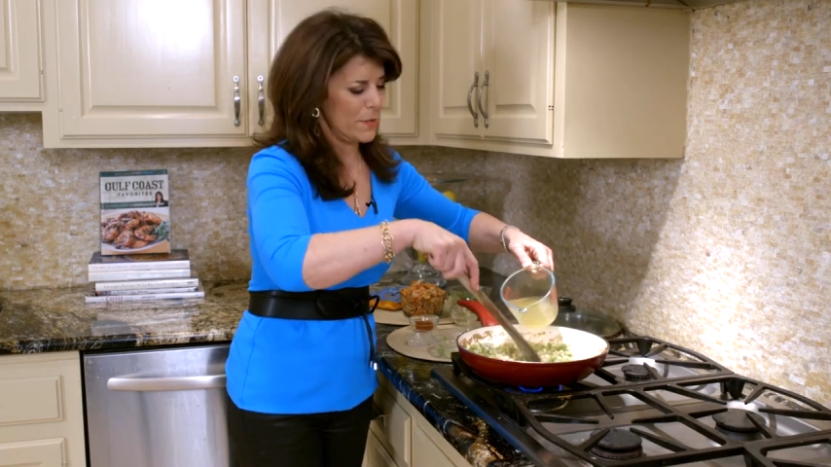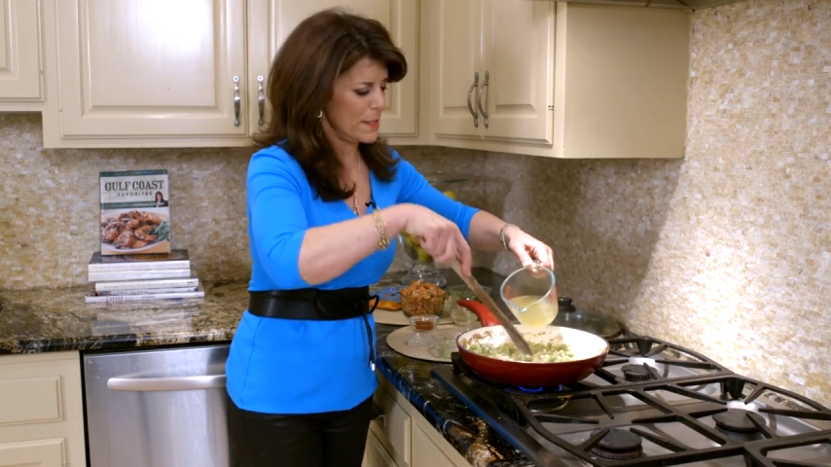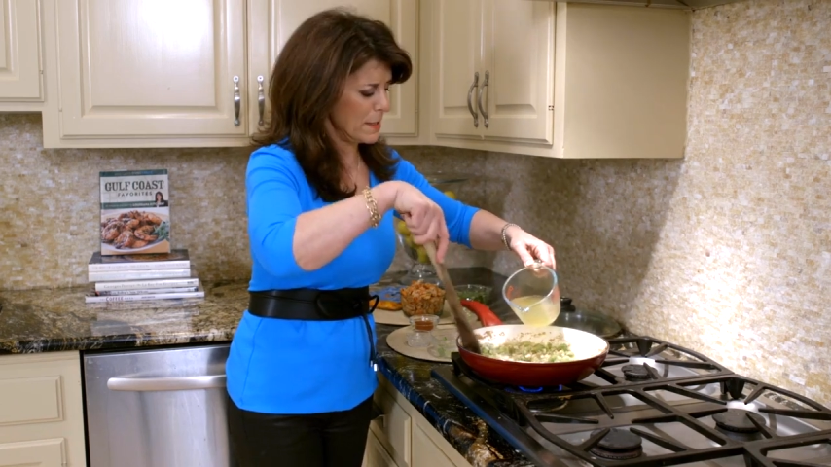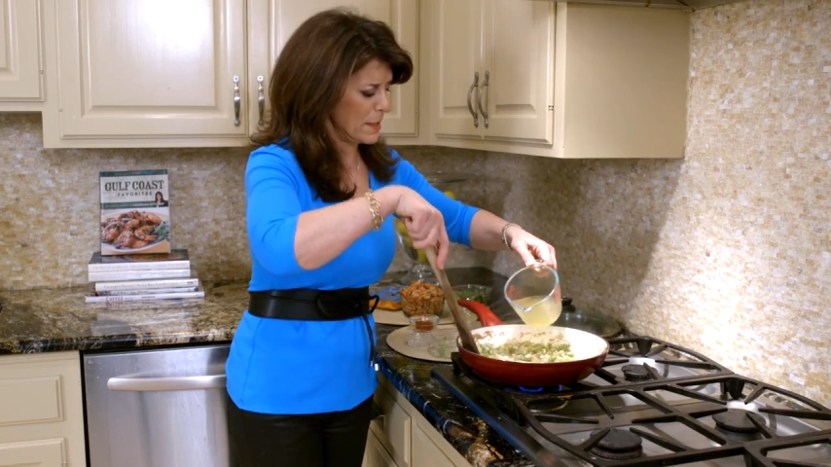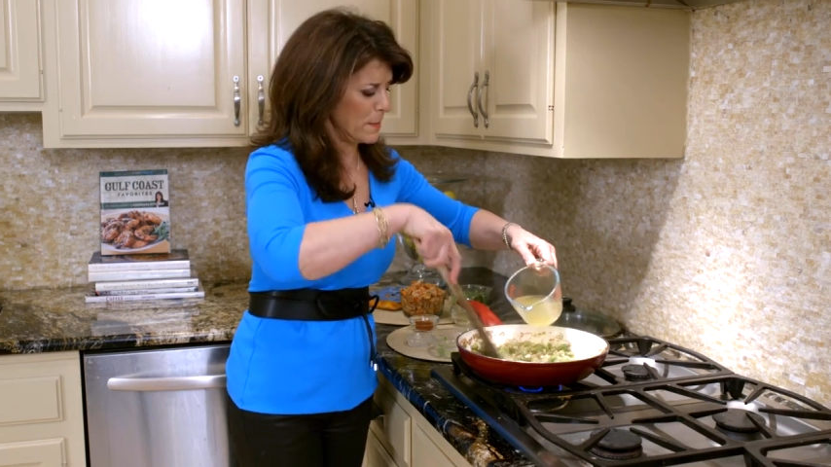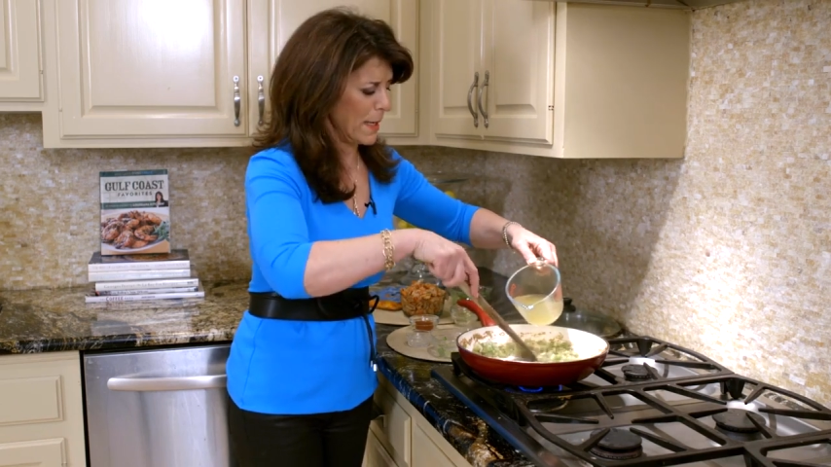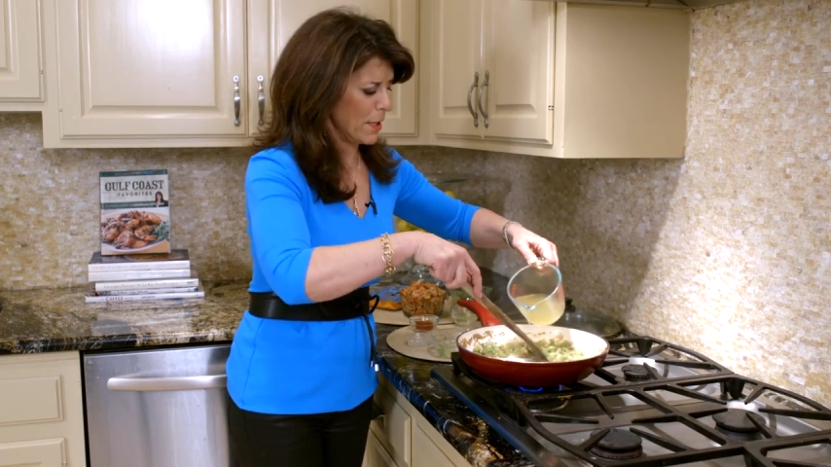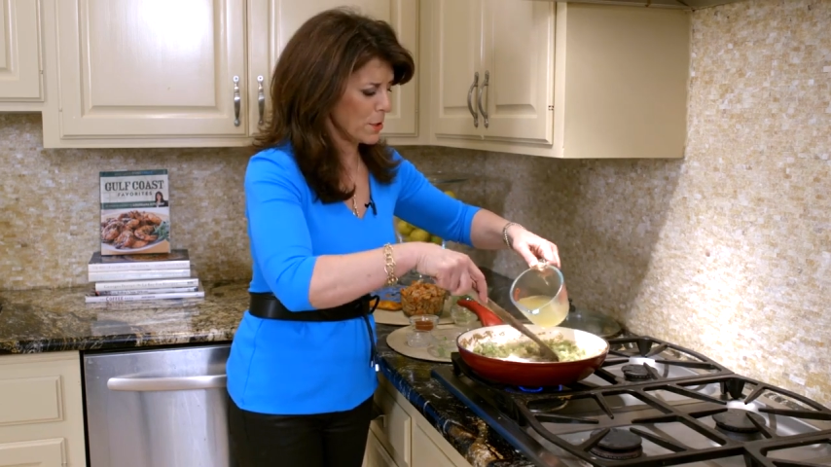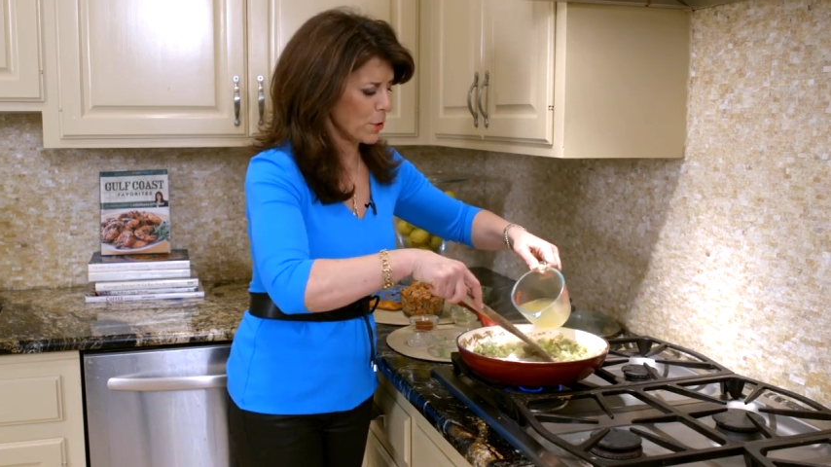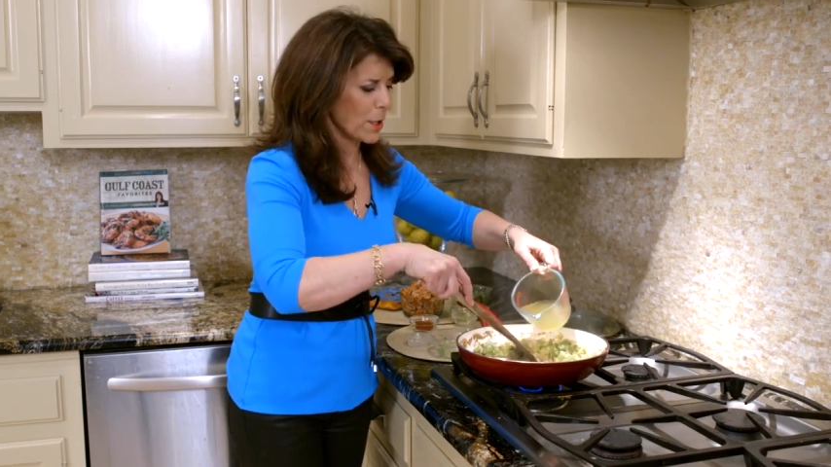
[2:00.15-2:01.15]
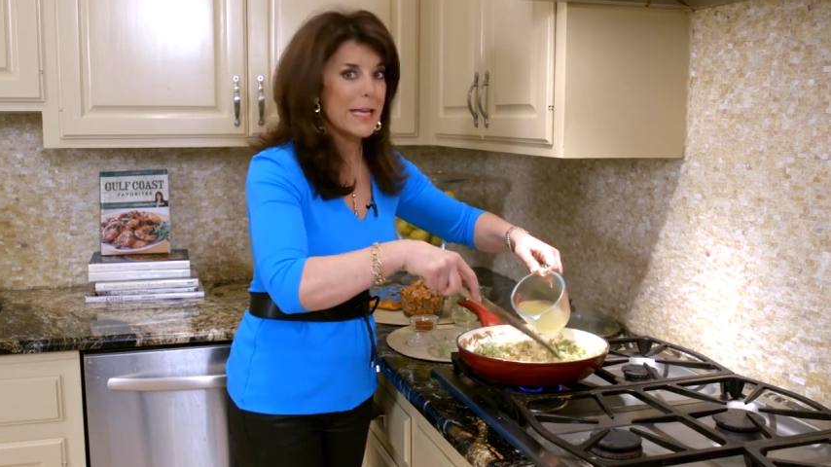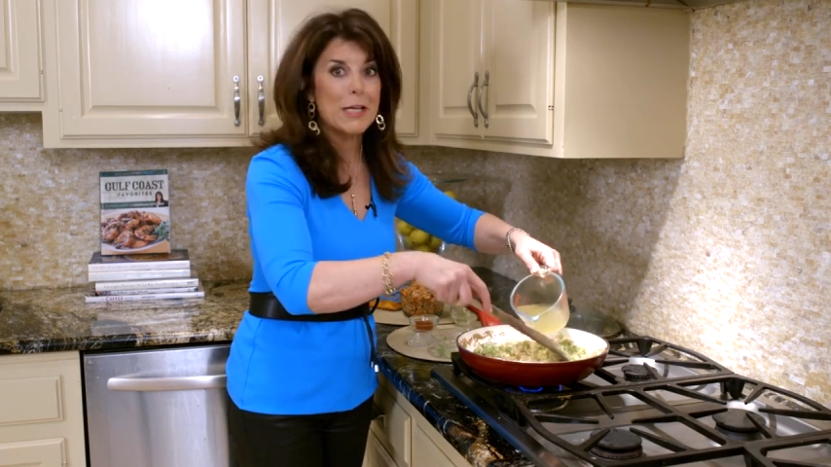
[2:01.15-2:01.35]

this smells so good.